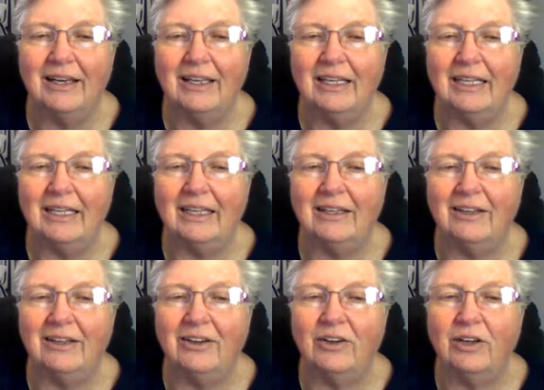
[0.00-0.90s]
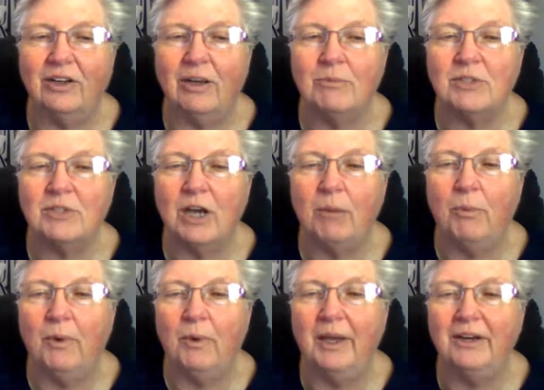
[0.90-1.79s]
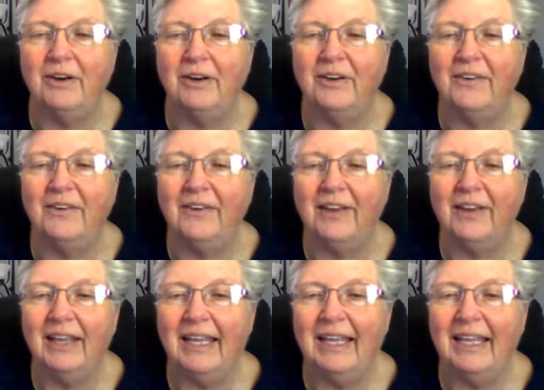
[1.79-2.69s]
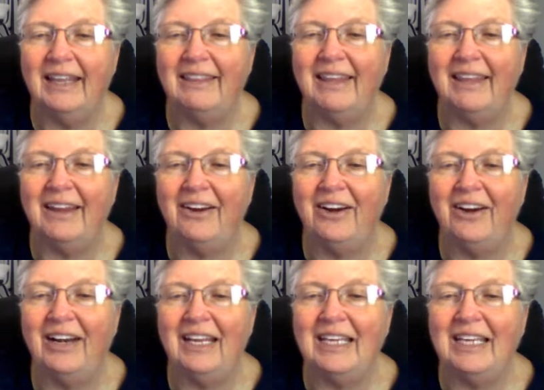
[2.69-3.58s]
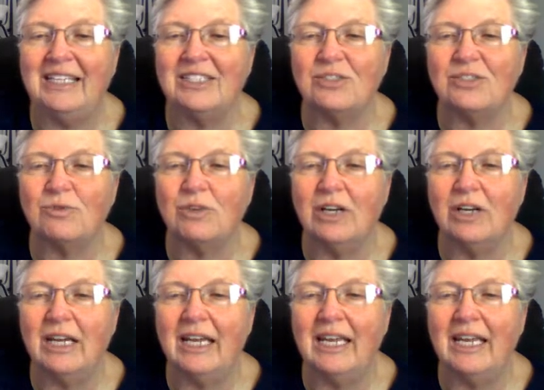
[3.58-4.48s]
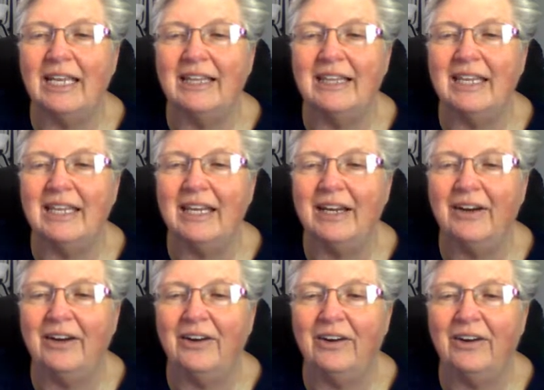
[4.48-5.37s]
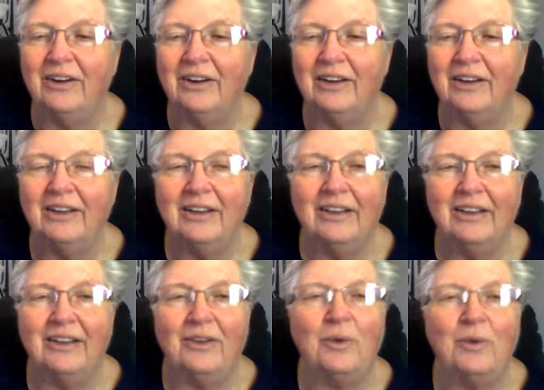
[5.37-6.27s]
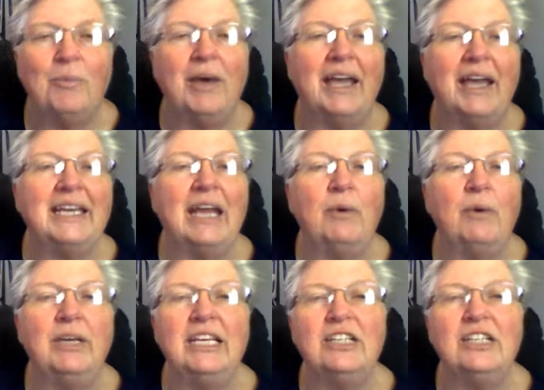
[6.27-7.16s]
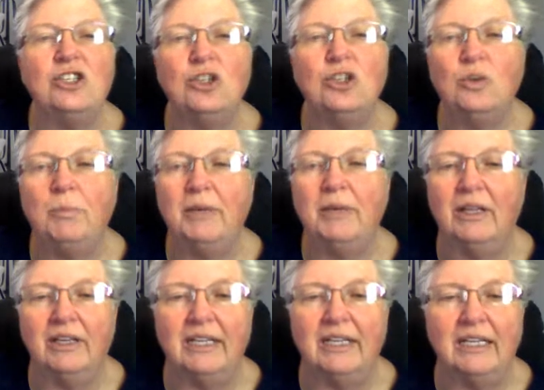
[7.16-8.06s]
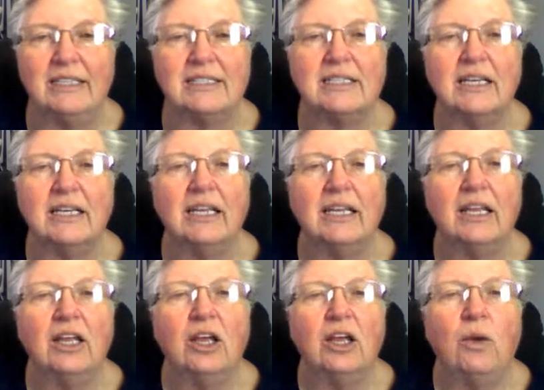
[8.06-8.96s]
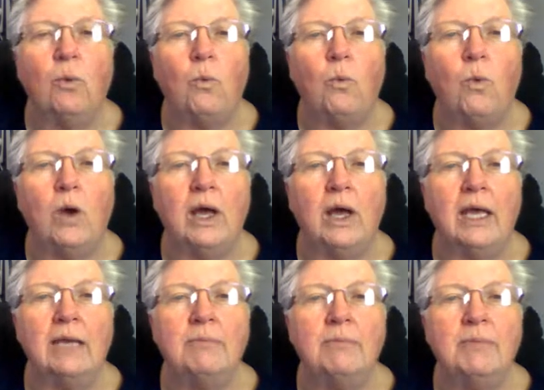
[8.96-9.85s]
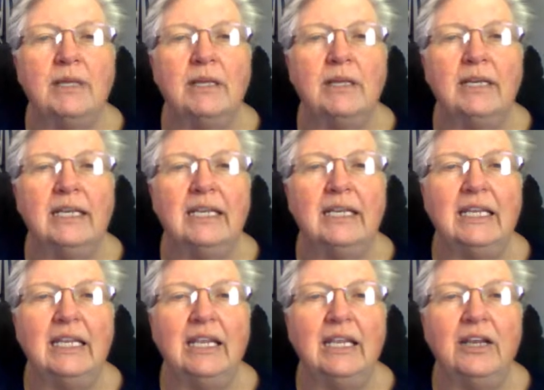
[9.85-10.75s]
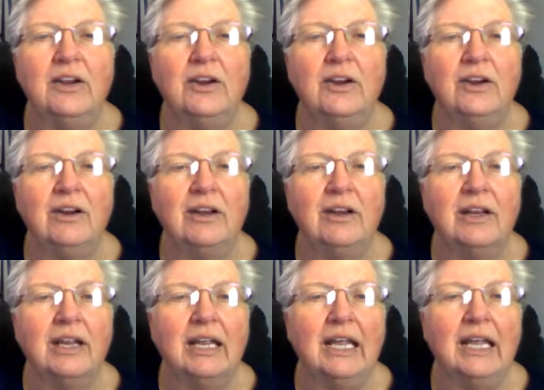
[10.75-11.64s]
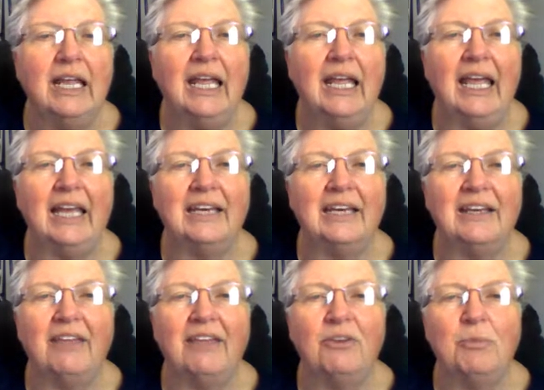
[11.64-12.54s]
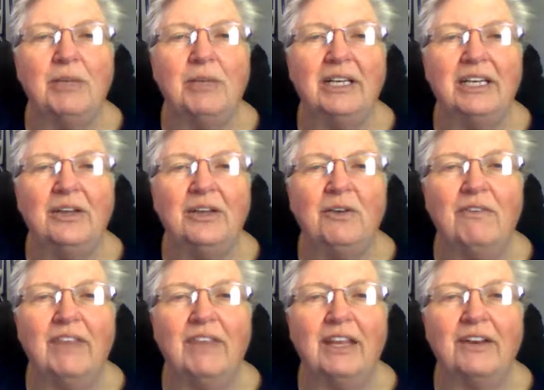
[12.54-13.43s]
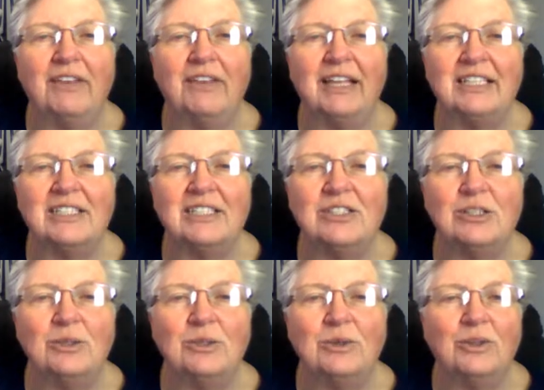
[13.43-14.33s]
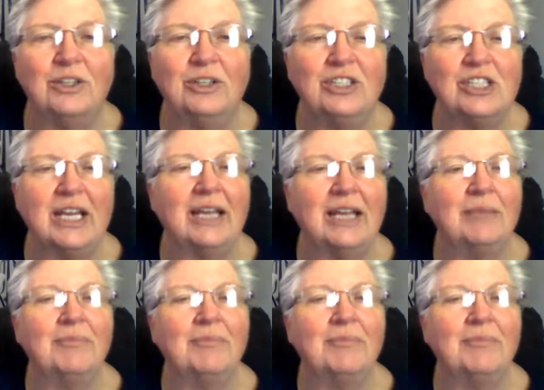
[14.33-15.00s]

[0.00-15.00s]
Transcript: Here comes our pointer. There it is, right there. Oh my, now we need 2 buildings. One building here and another building over there. That's 2. Good job.